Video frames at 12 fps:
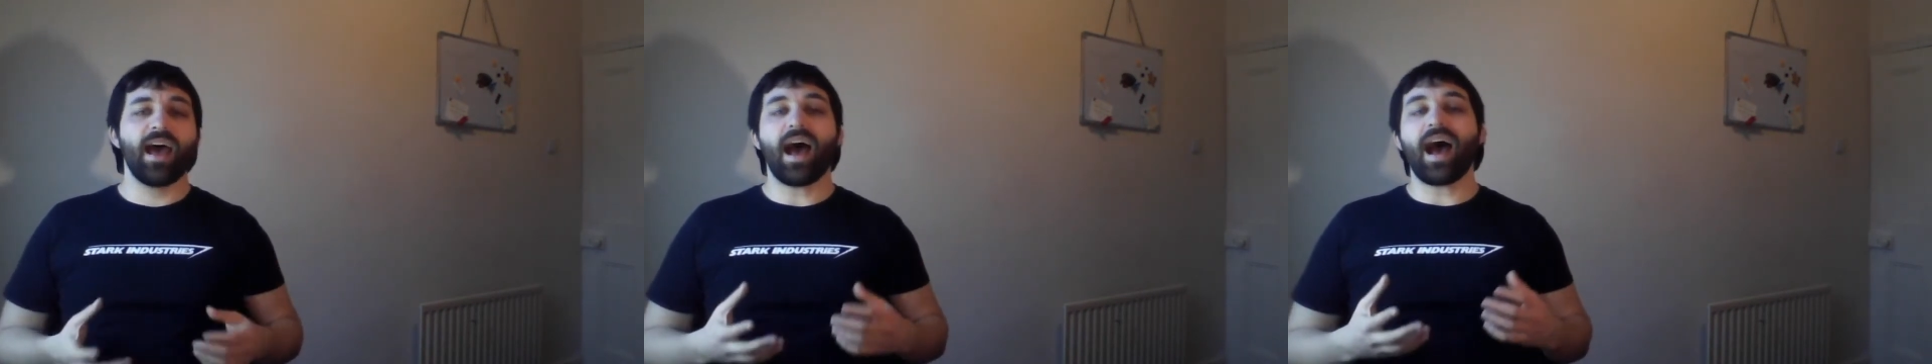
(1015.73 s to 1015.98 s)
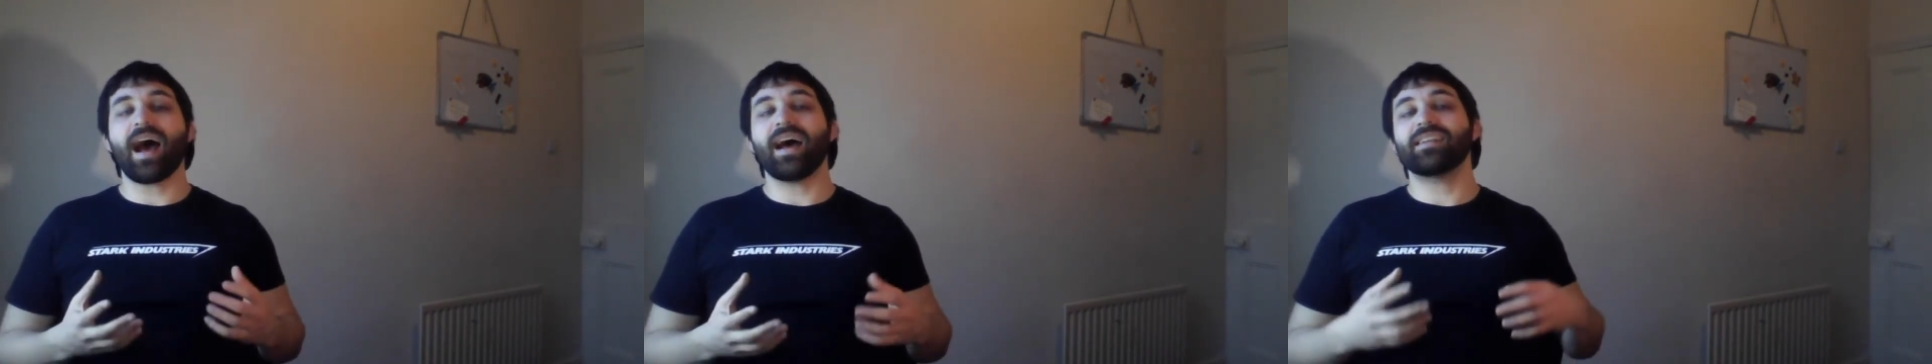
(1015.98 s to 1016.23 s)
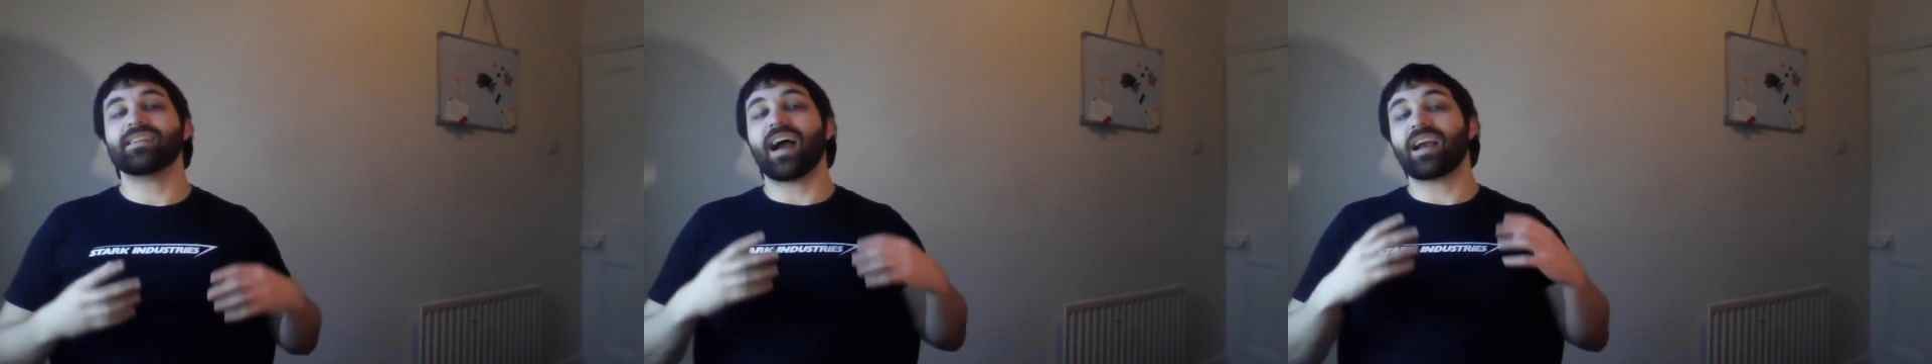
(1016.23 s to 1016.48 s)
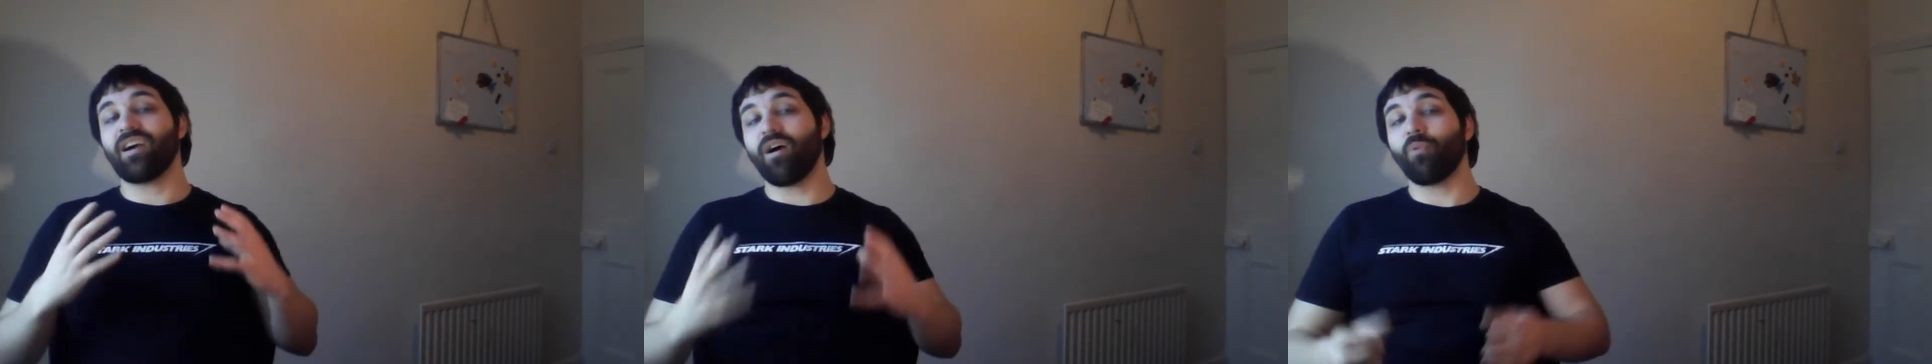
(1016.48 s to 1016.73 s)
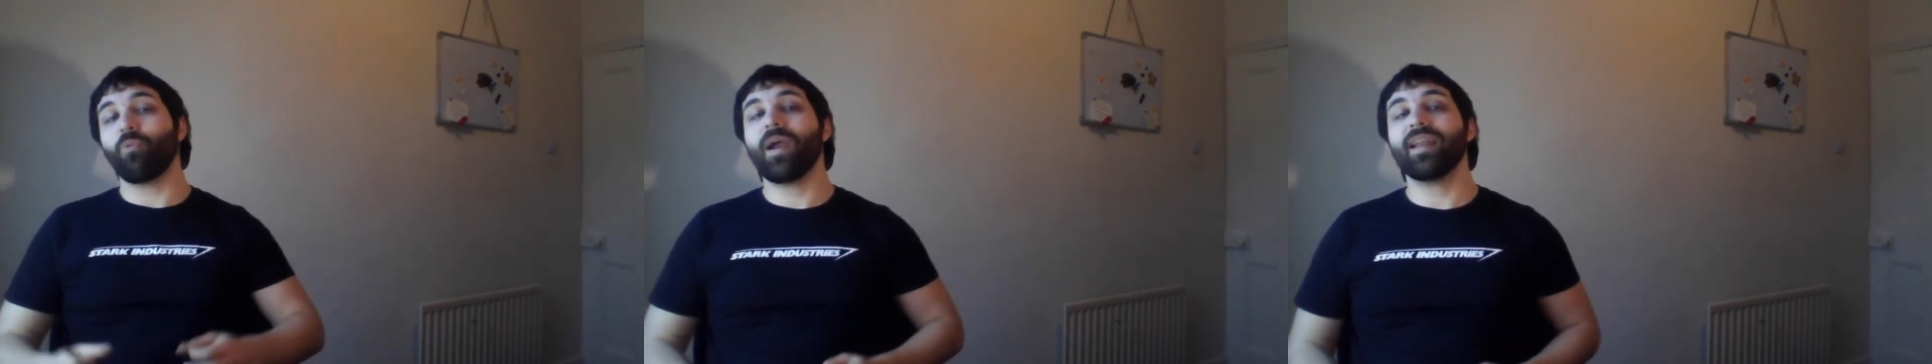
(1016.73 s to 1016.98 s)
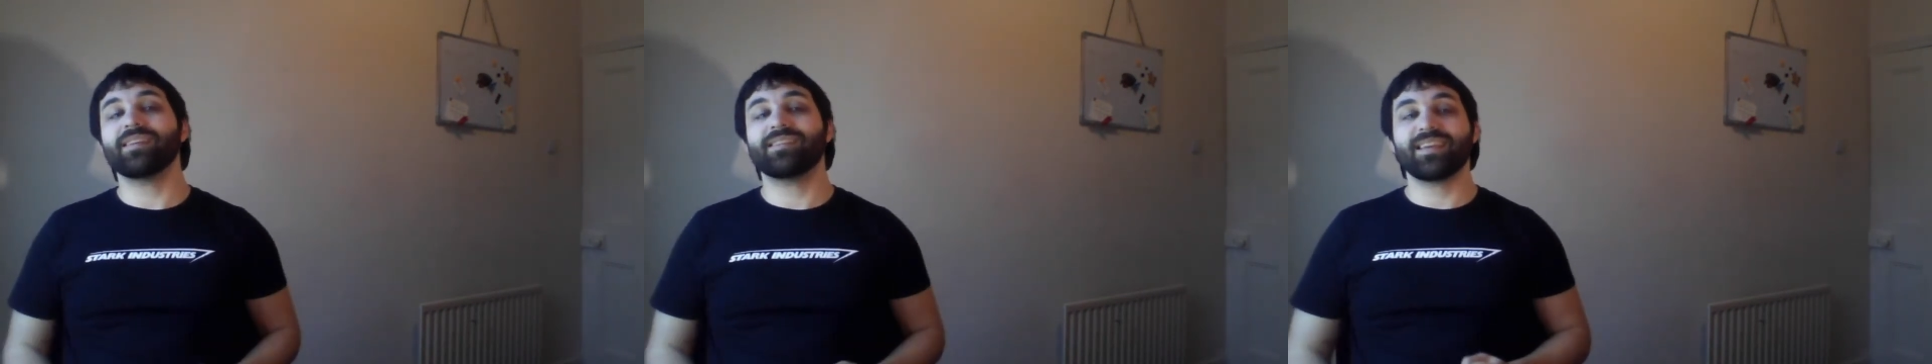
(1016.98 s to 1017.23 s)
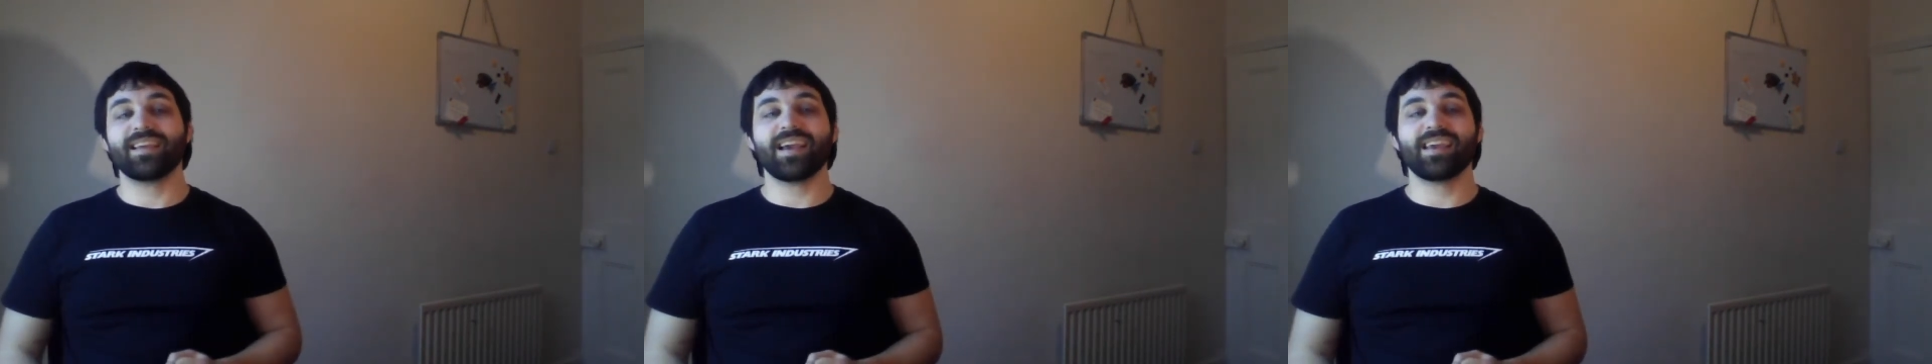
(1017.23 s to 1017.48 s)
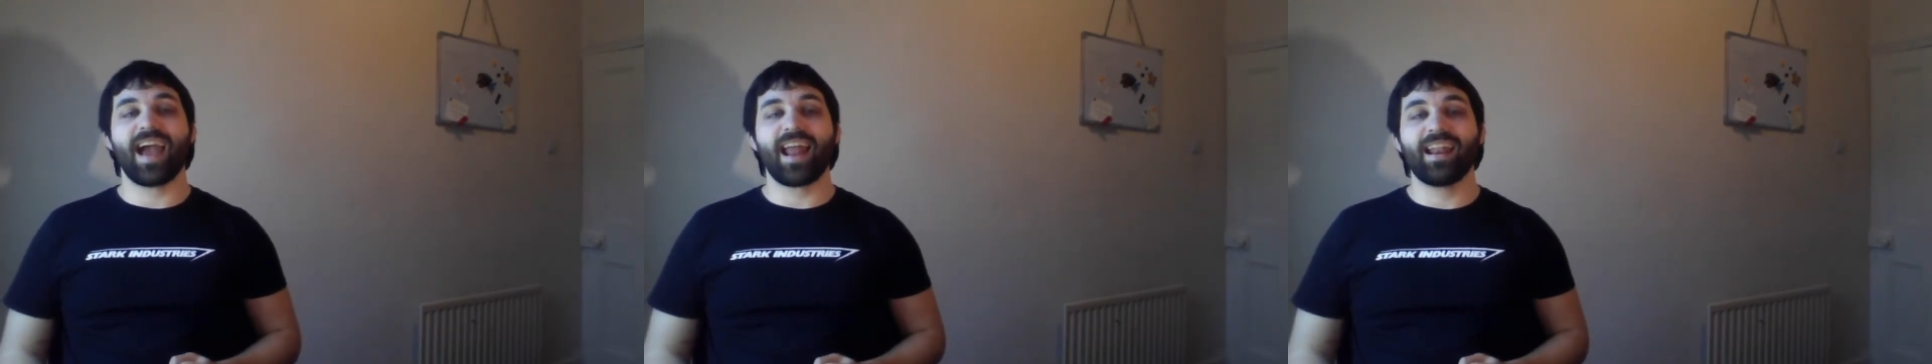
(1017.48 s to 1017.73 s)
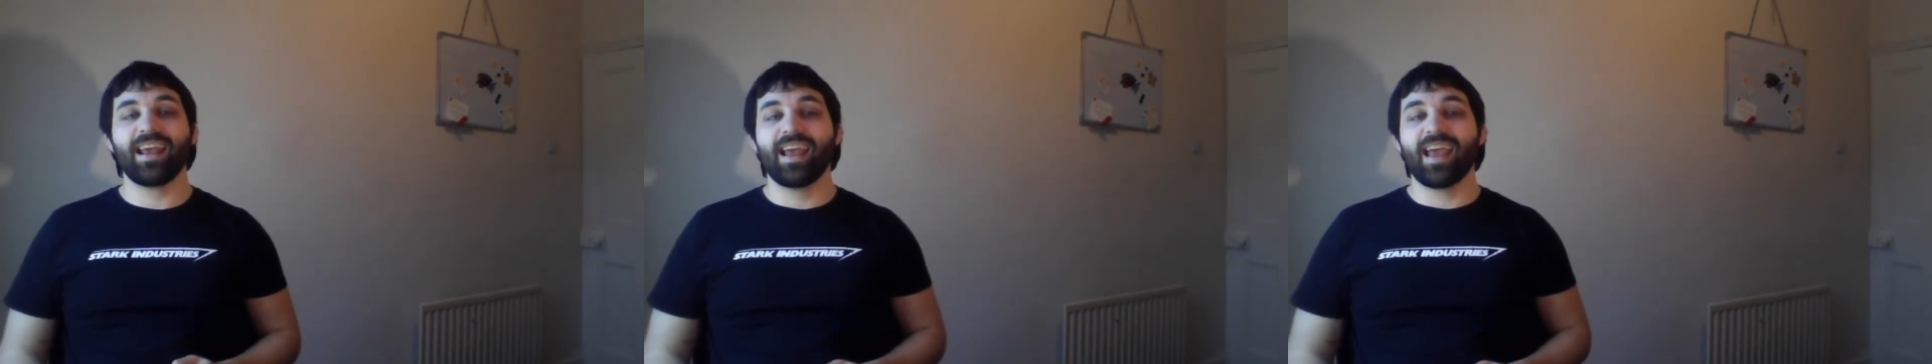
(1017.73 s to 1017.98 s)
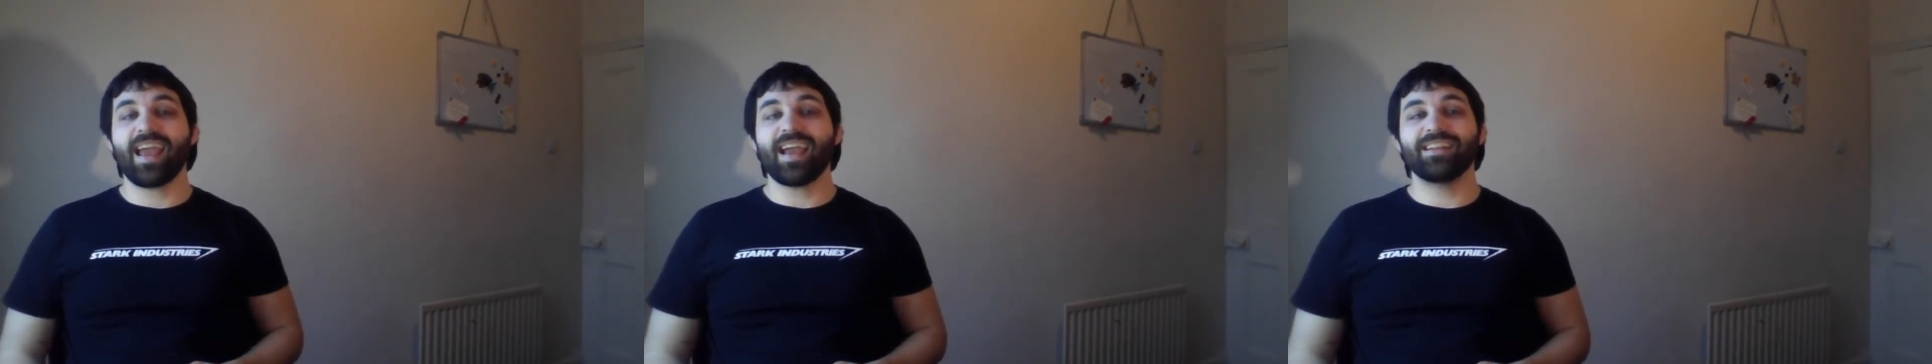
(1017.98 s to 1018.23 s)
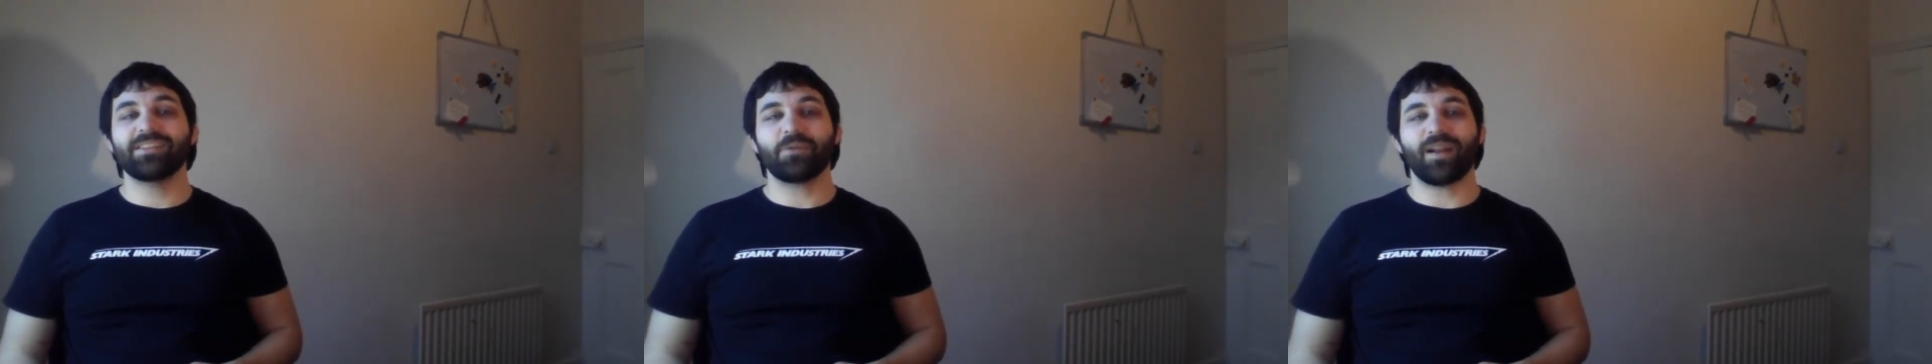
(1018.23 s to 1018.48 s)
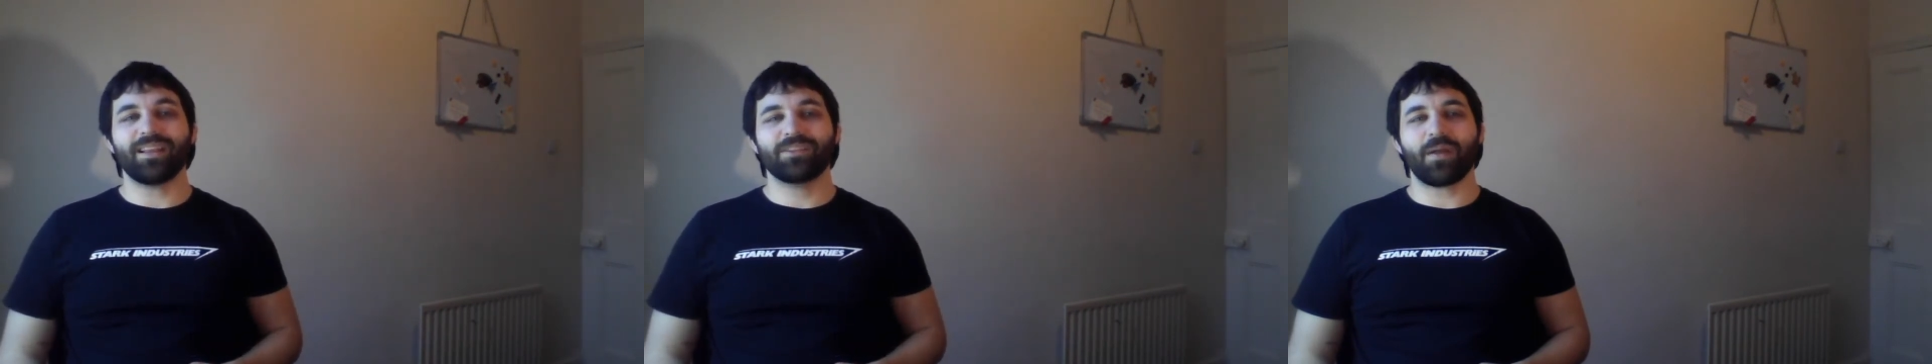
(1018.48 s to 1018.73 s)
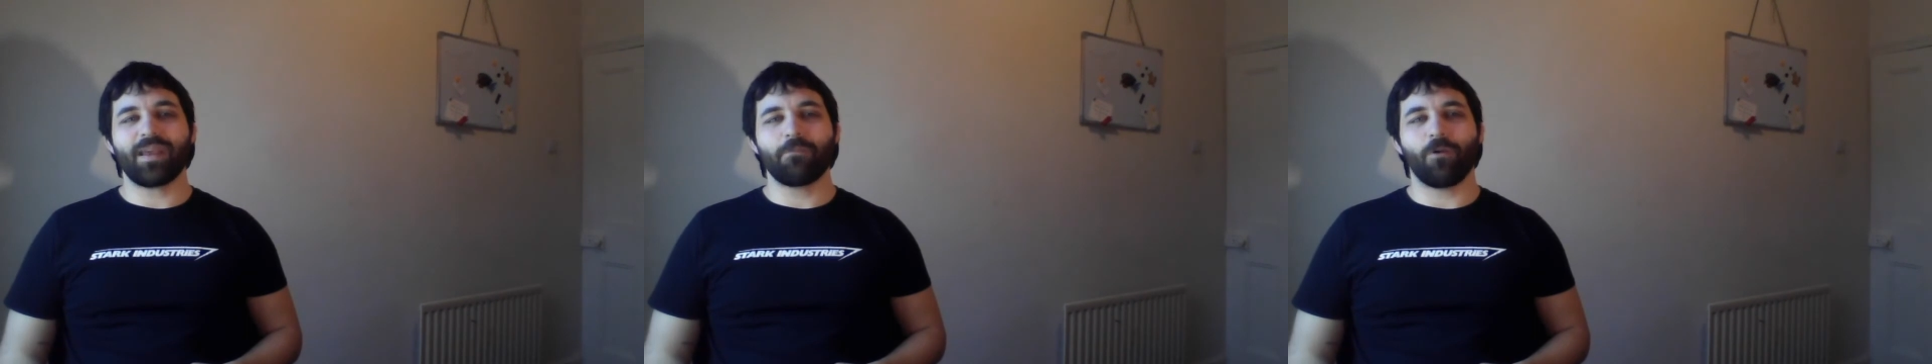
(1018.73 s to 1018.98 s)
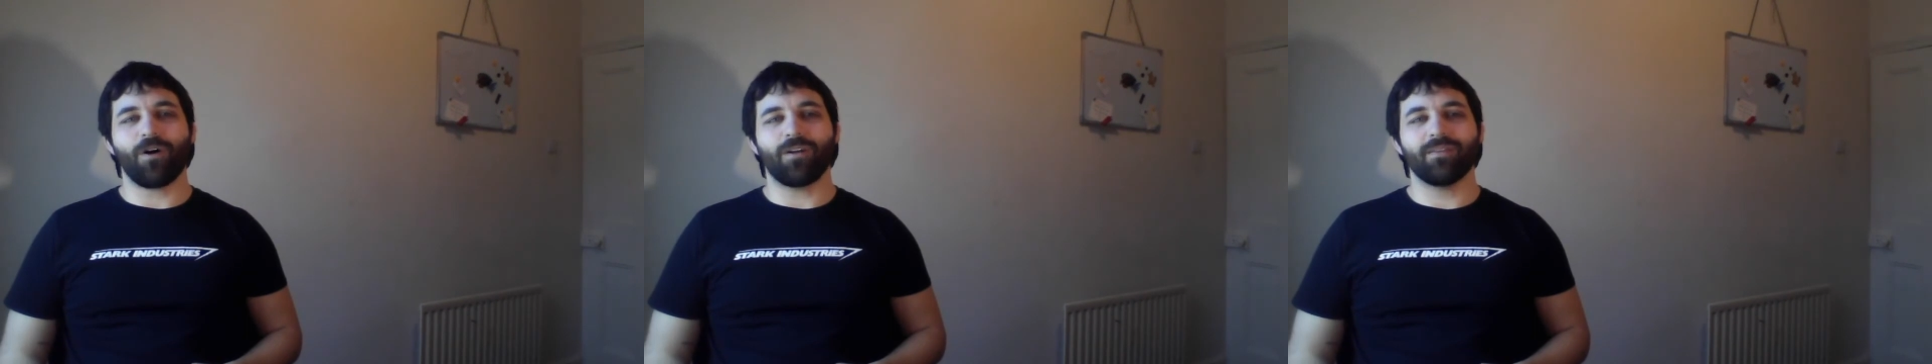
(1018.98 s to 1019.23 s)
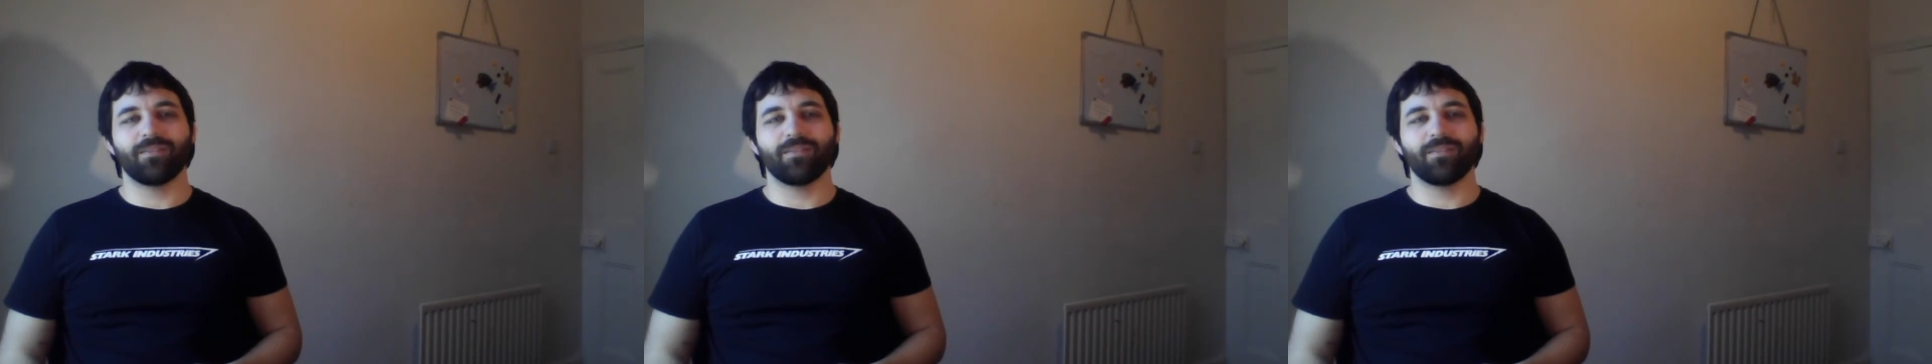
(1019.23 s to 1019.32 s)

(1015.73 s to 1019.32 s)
and I can't wait to see you again in 2021.